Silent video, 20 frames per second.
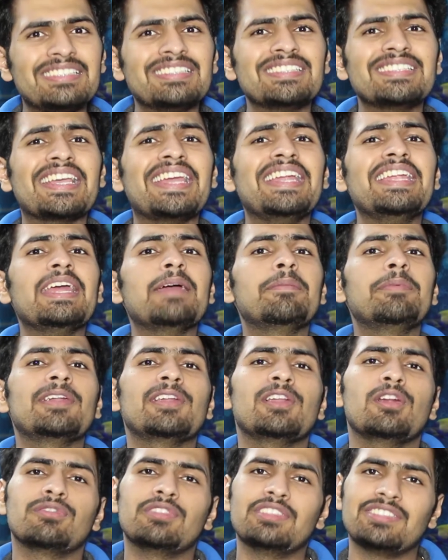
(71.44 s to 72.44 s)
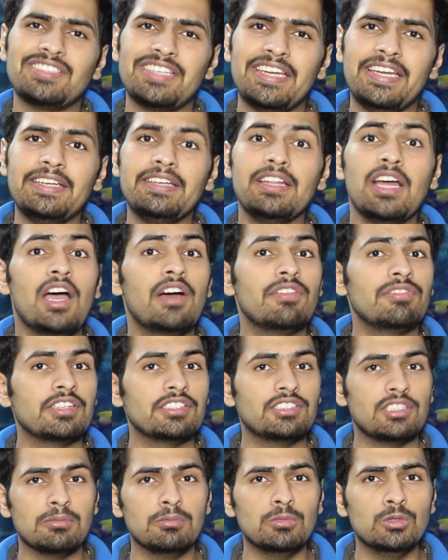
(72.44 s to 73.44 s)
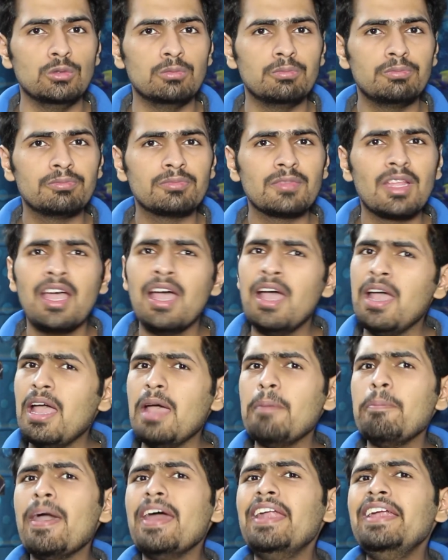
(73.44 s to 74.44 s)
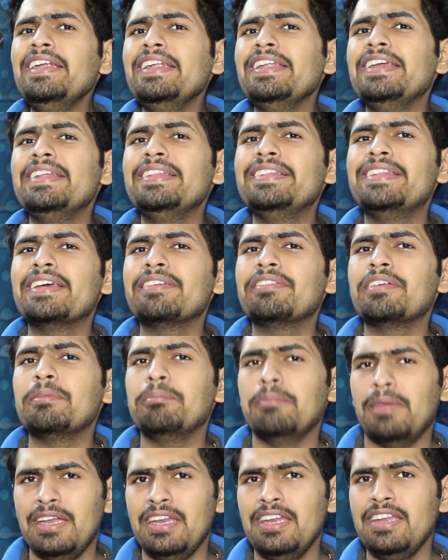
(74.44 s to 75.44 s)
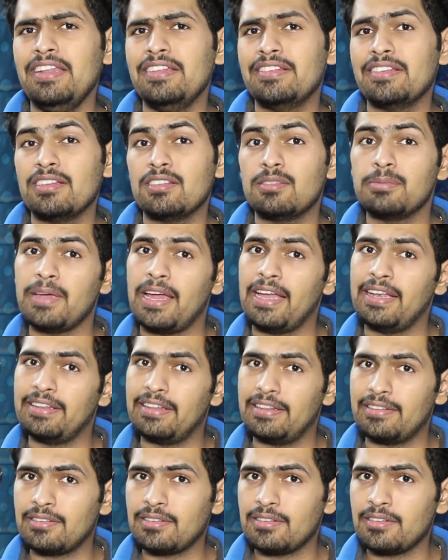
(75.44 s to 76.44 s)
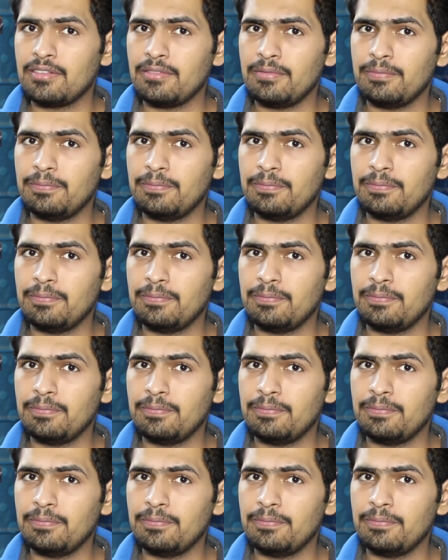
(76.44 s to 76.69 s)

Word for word: second capital of the state after Jammu. Apparently, there were many reasons behind this.